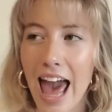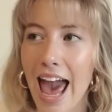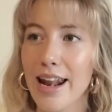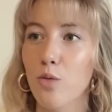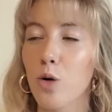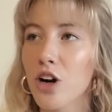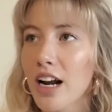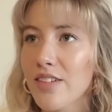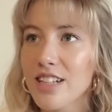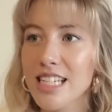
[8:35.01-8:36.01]
and we're
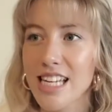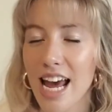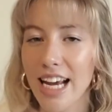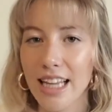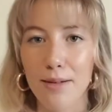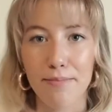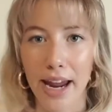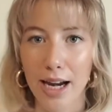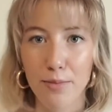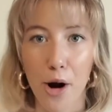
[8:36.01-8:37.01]
not even staying in the
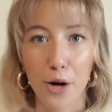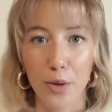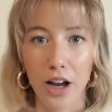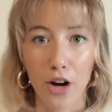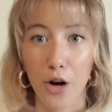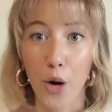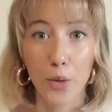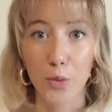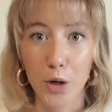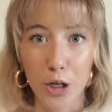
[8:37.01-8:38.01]
main part. We got our
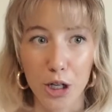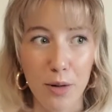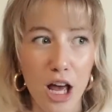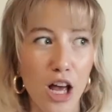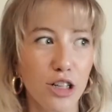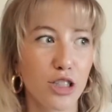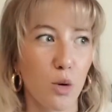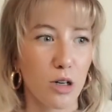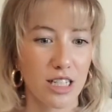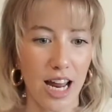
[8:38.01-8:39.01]
own room, so
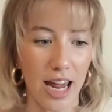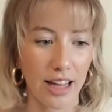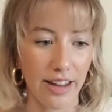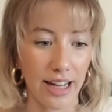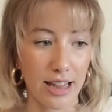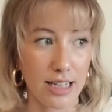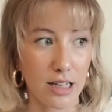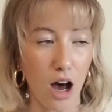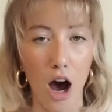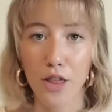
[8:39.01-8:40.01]
we're staying in like
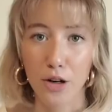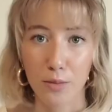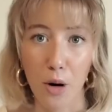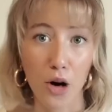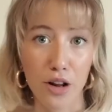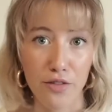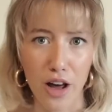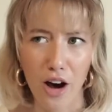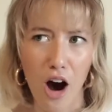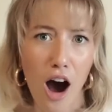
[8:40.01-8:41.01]
this other part of the
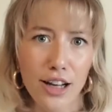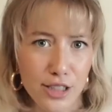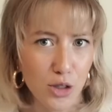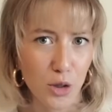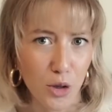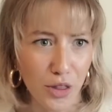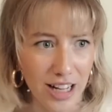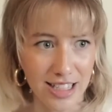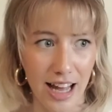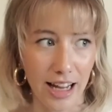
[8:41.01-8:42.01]
hostel
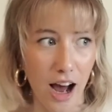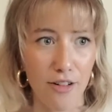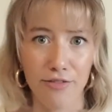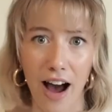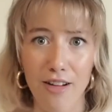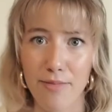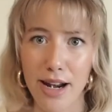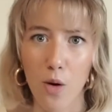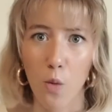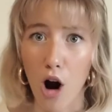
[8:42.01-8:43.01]
that's like a 5
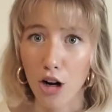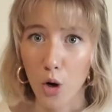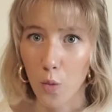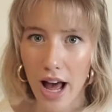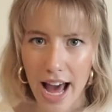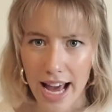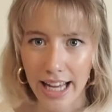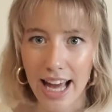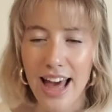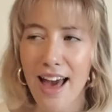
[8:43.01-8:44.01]
minute walk
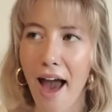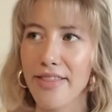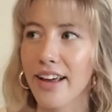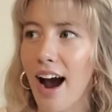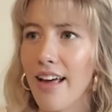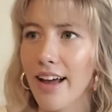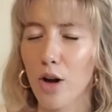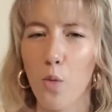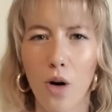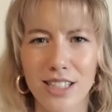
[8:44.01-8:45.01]
away, and the guy
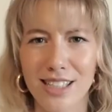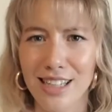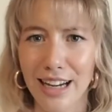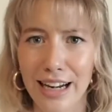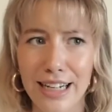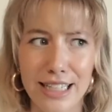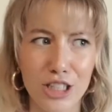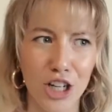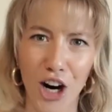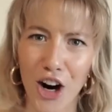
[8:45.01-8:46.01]
like wants us to get in his
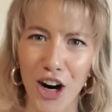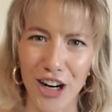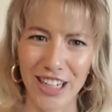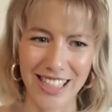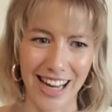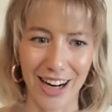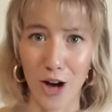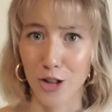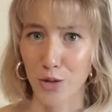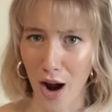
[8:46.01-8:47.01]
car. He's like,
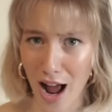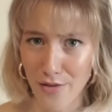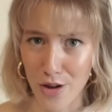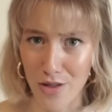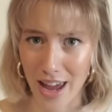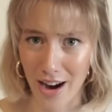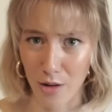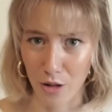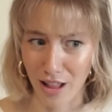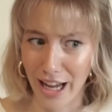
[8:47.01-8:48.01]
I'll drive you there,
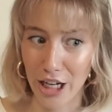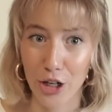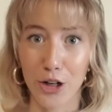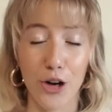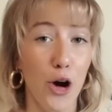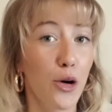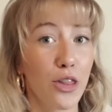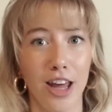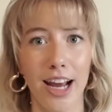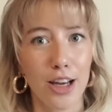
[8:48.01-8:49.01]
and we're like, no
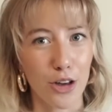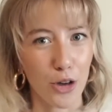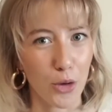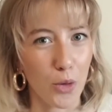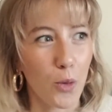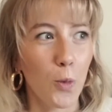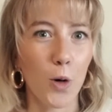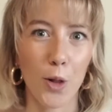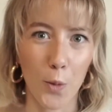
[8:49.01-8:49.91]
thank you, we'll